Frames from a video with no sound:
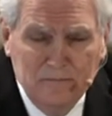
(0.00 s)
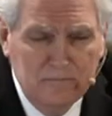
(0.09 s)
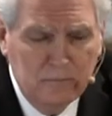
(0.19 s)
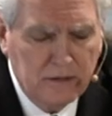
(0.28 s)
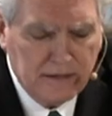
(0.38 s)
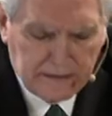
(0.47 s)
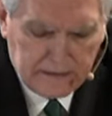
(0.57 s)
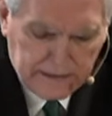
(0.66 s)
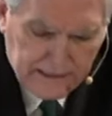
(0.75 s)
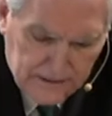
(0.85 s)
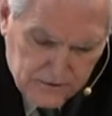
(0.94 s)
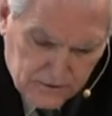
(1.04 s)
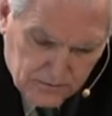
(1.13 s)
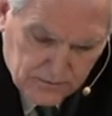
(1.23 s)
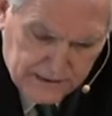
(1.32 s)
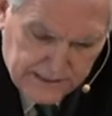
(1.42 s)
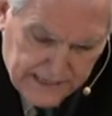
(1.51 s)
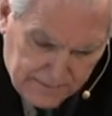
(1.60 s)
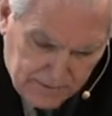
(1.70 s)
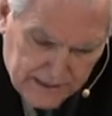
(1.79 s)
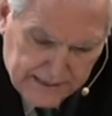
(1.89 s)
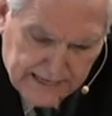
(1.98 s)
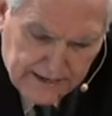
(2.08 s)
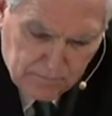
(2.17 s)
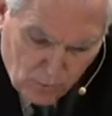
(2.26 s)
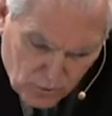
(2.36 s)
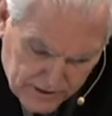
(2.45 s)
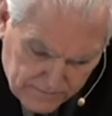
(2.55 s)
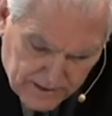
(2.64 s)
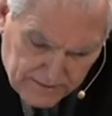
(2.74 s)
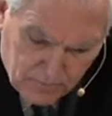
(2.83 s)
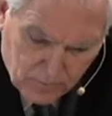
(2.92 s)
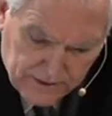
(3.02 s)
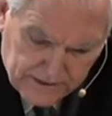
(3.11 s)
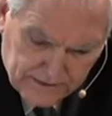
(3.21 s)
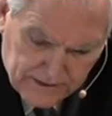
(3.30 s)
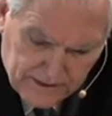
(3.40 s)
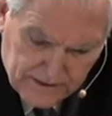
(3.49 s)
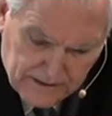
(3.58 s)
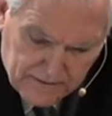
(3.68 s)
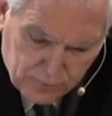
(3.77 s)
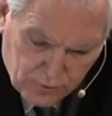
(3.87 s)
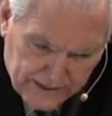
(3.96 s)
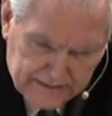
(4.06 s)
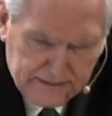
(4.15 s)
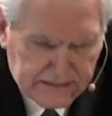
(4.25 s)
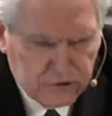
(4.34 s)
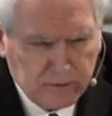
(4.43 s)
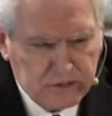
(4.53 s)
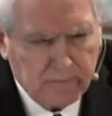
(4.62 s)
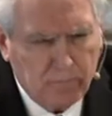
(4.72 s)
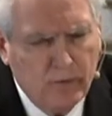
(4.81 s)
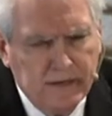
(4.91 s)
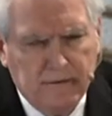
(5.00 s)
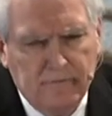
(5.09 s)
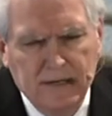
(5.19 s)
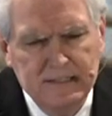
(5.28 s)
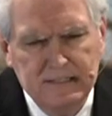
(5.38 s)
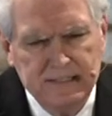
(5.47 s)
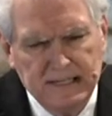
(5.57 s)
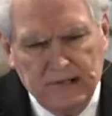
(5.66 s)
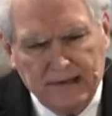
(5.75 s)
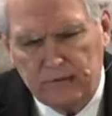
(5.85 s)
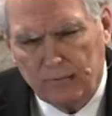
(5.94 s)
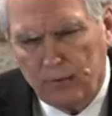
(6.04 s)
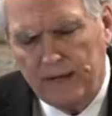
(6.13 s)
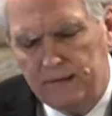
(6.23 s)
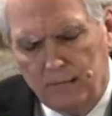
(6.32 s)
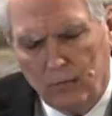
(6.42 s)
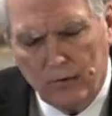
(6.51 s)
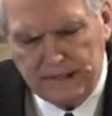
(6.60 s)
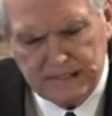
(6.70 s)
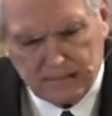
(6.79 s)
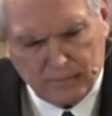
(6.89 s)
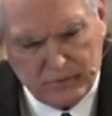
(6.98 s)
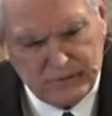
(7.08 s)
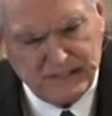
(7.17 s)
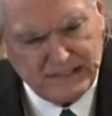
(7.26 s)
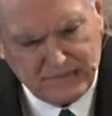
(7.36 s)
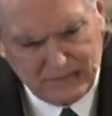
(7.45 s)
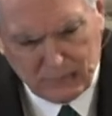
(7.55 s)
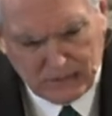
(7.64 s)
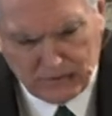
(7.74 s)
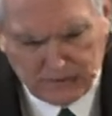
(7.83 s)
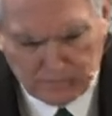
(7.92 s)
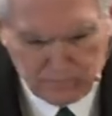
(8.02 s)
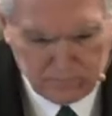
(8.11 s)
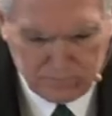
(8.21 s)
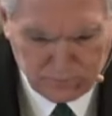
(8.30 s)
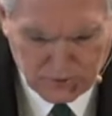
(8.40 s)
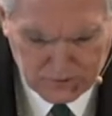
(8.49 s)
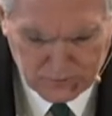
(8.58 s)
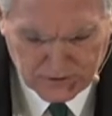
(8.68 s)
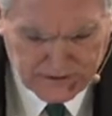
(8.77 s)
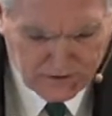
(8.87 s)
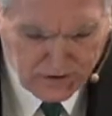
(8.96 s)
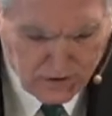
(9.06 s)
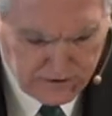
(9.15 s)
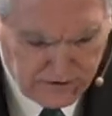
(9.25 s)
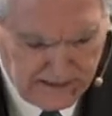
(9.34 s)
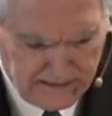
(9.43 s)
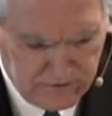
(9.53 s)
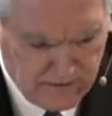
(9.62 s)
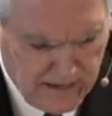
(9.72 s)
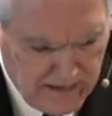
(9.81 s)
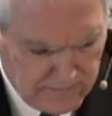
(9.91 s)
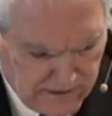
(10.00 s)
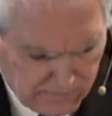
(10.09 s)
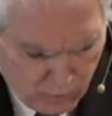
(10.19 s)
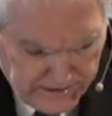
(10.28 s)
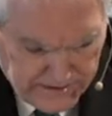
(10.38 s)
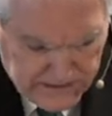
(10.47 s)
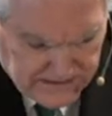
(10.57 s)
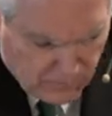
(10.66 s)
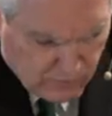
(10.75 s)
we're to continue day by day, morning by morning, praying. It's not so much a point of saying you have to pray in the morning as opposed to the evening. We know that prayers were done at all times. But the point is that we